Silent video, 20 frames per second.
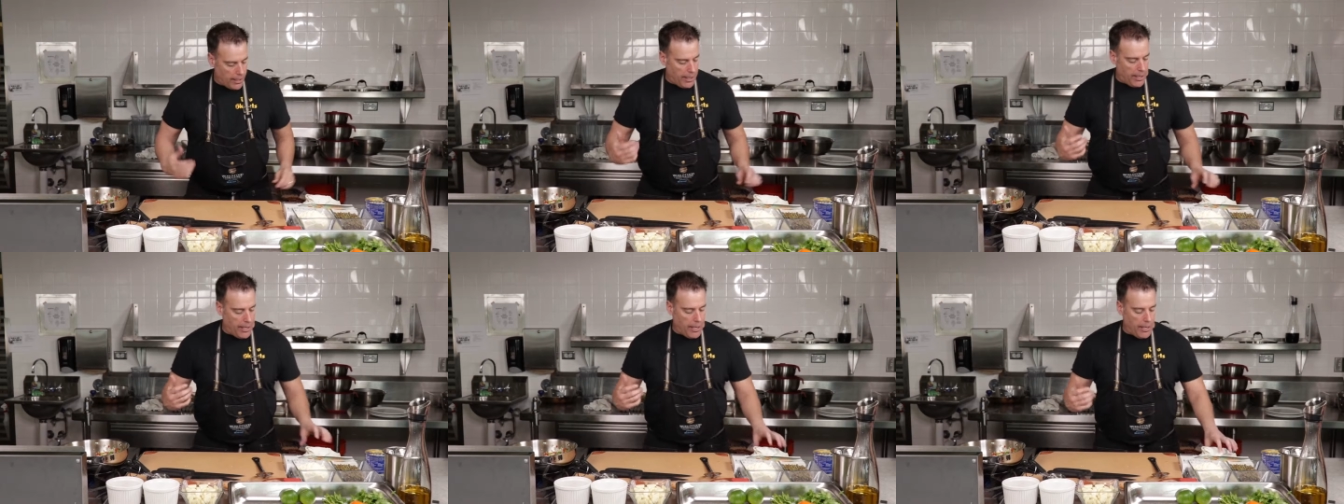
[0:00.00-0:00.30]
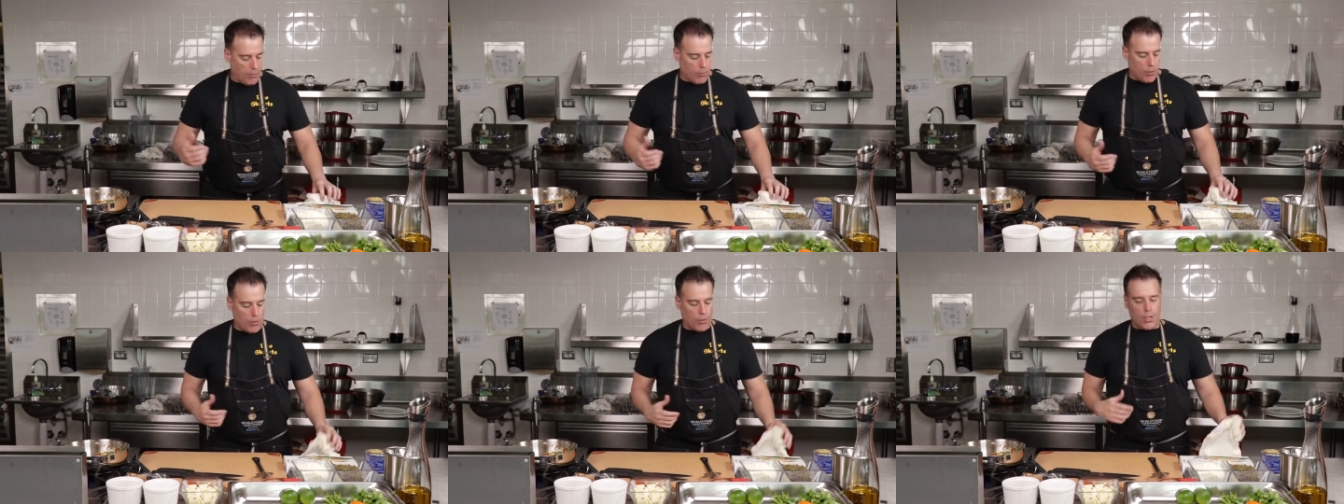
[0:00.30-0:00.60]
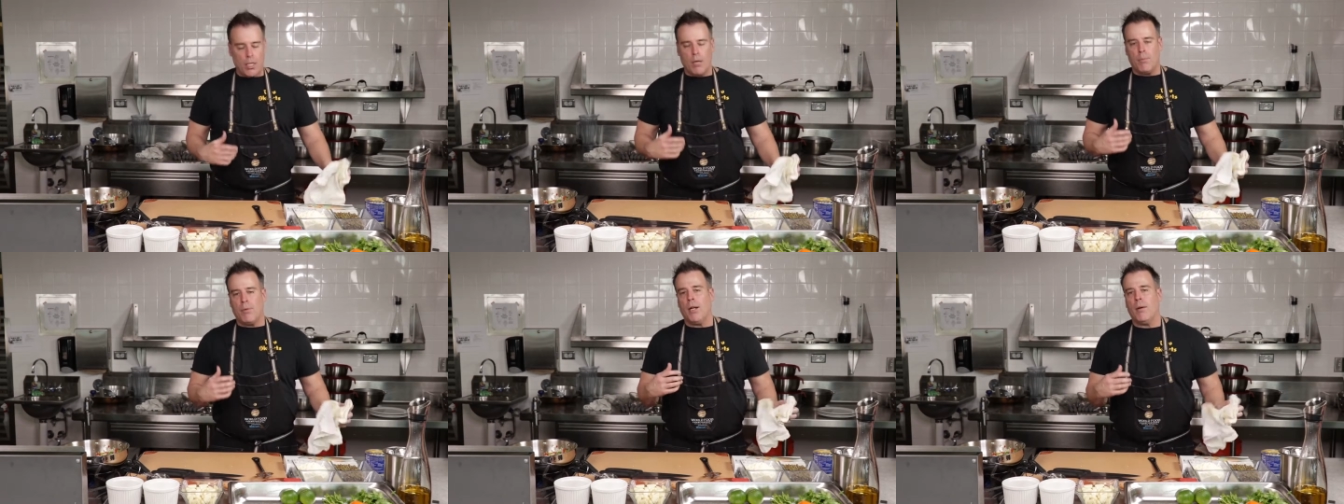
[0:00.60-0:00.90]
and we were
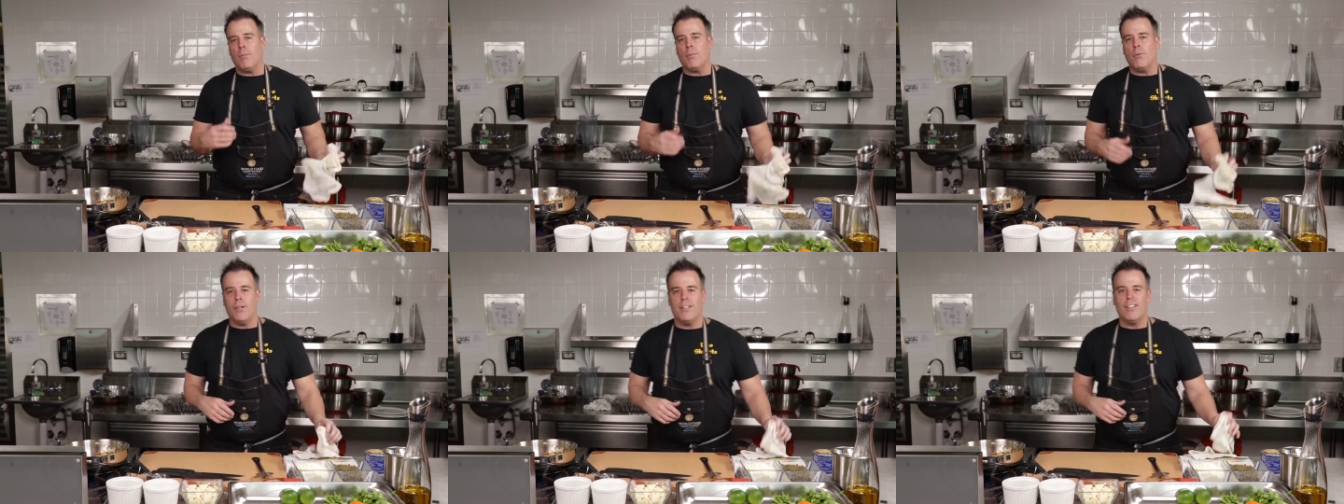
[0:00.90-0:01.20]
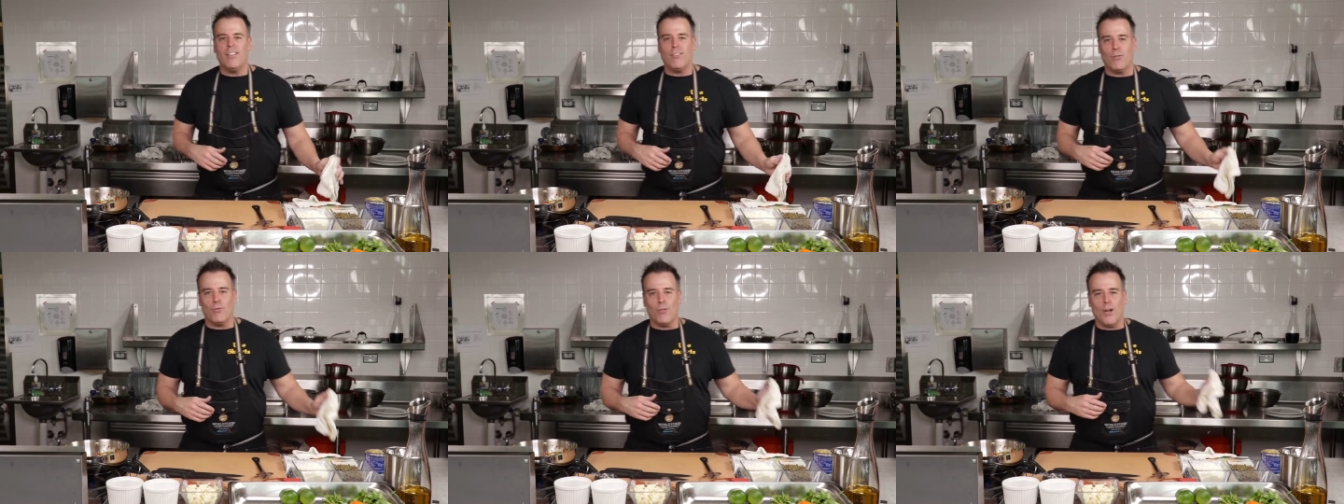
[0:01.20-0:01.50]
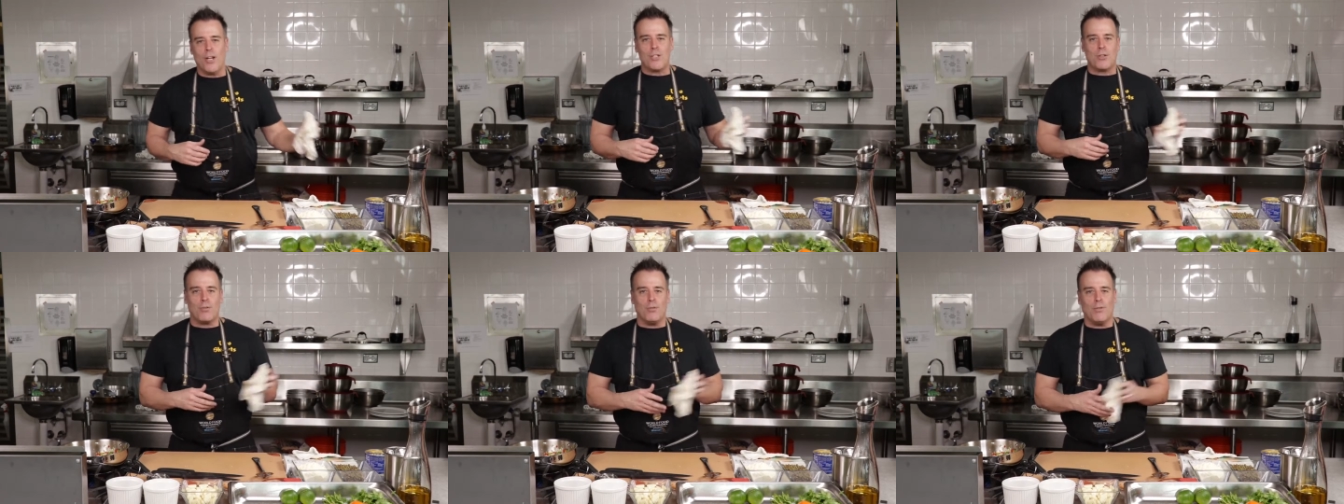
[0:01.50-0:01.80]
coming up with
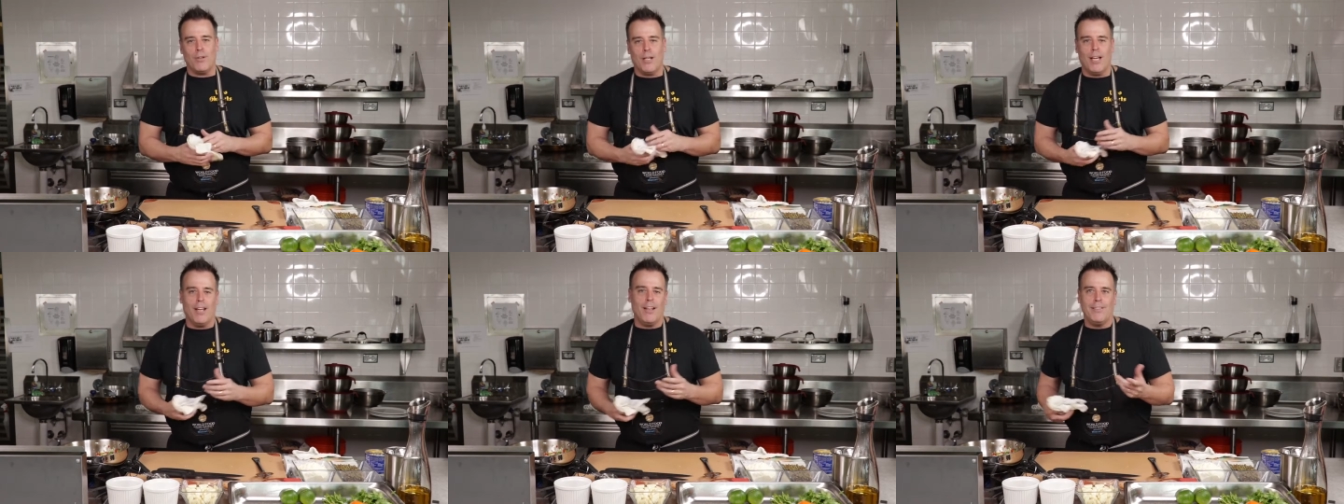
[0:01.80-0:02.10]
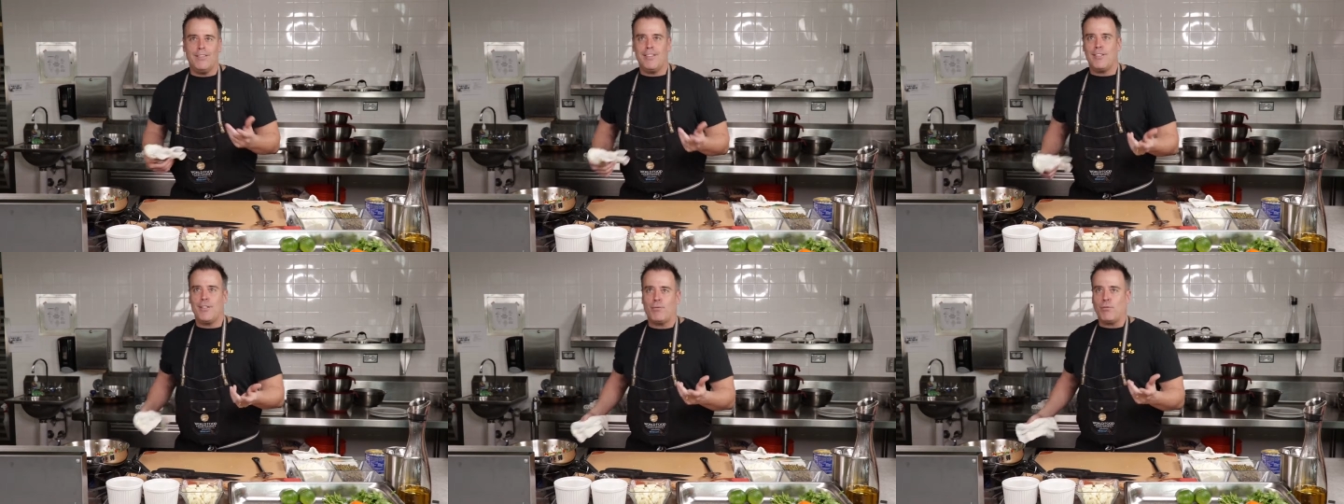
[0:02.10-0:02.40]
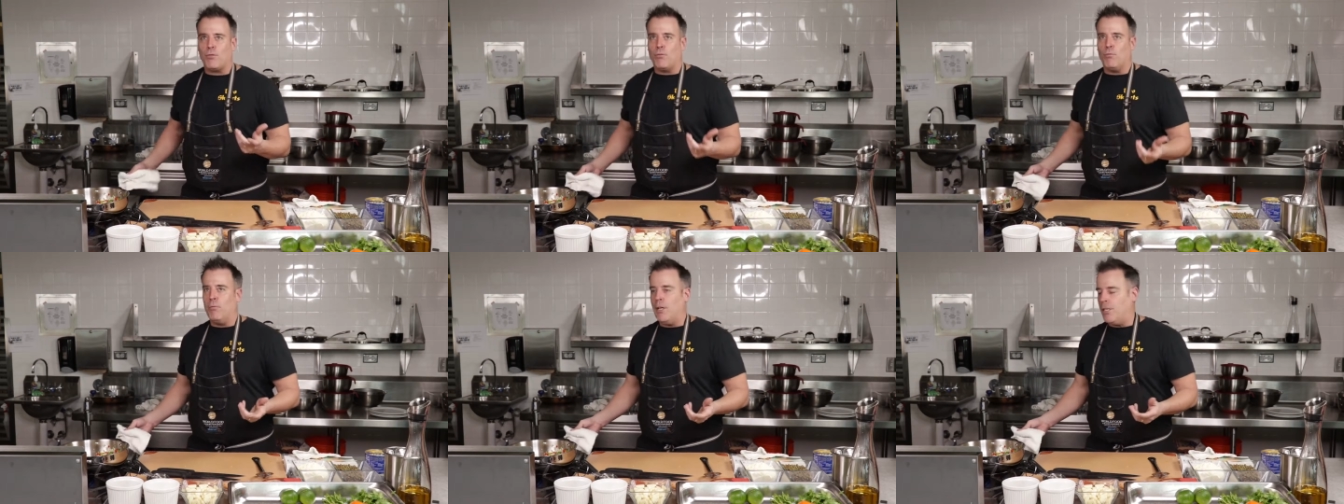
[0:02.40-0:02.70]

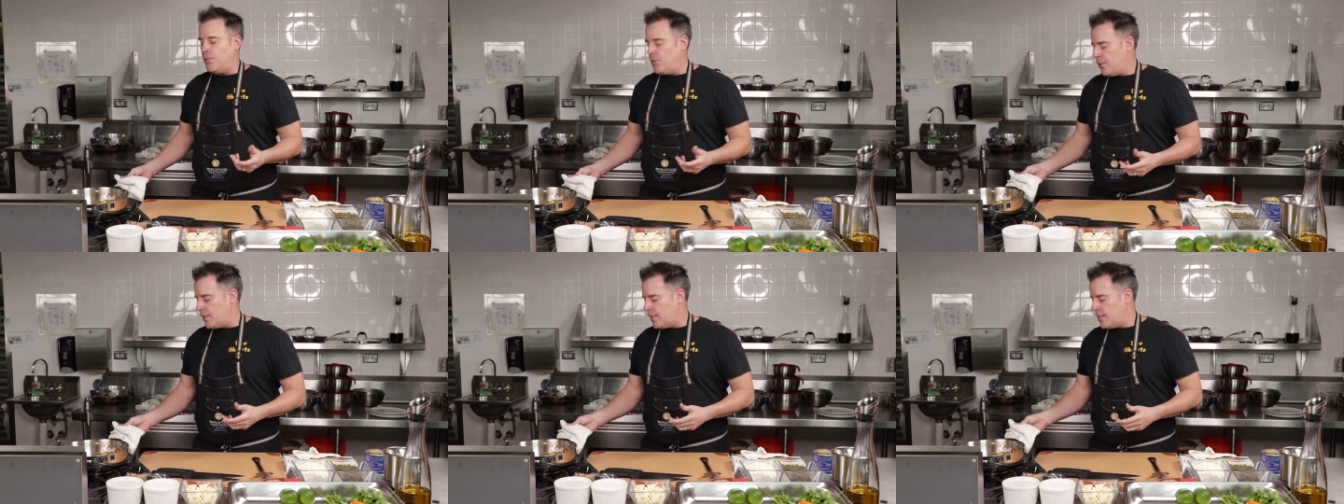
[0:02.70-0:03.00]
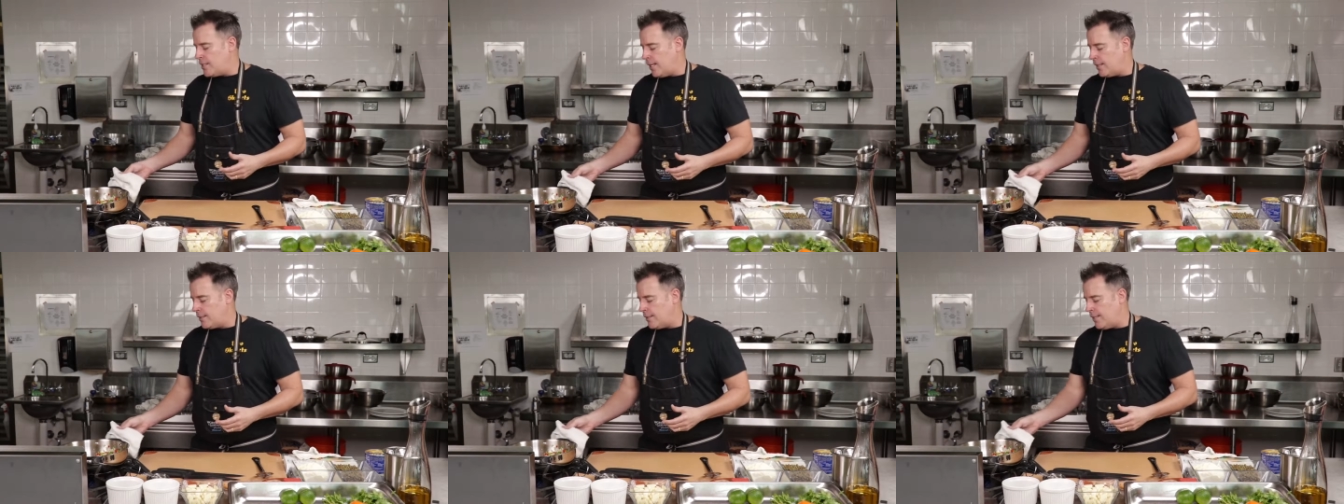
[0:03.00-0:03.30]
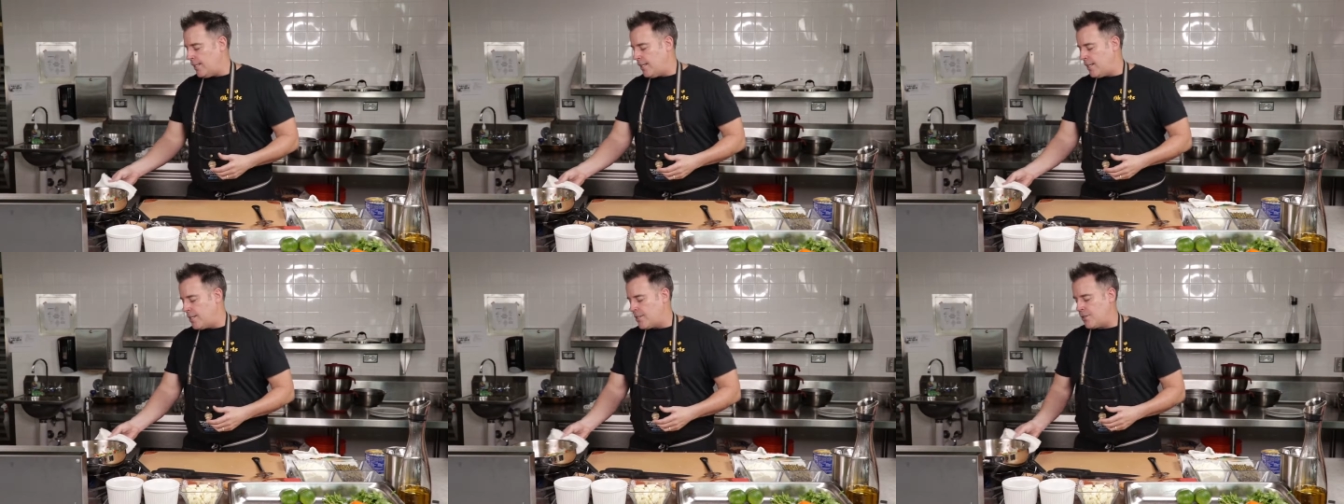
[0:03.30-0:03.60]
different menu
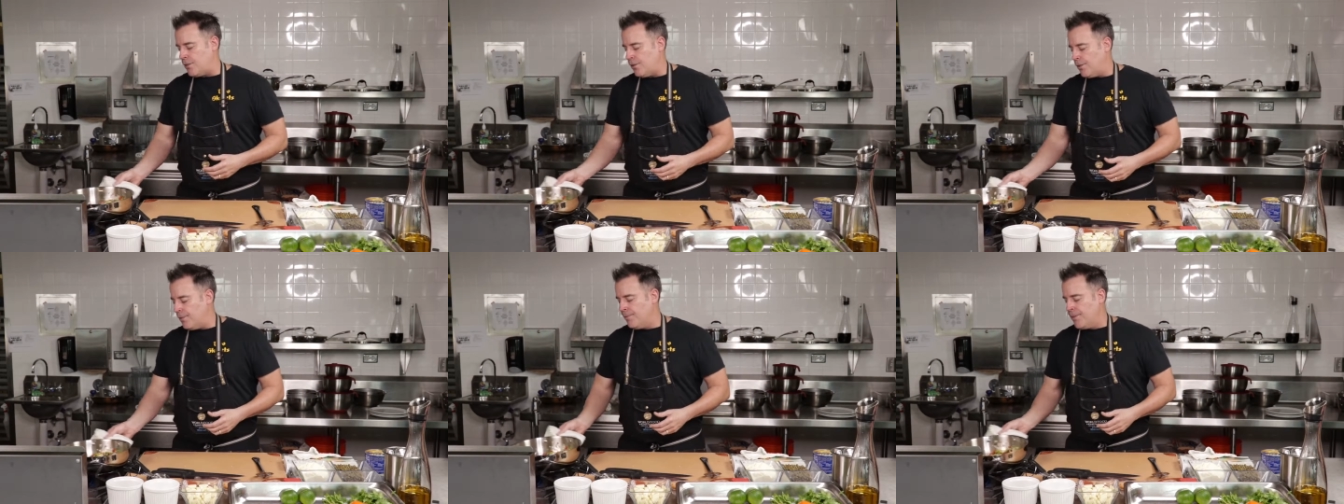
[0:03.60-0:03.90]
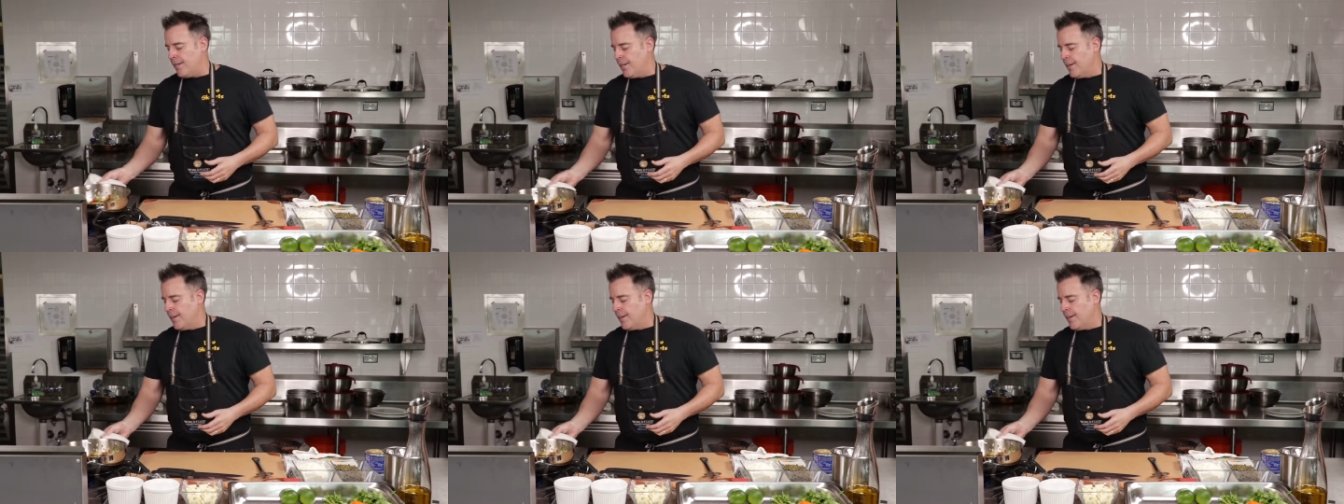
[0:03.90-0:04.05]
techniques, or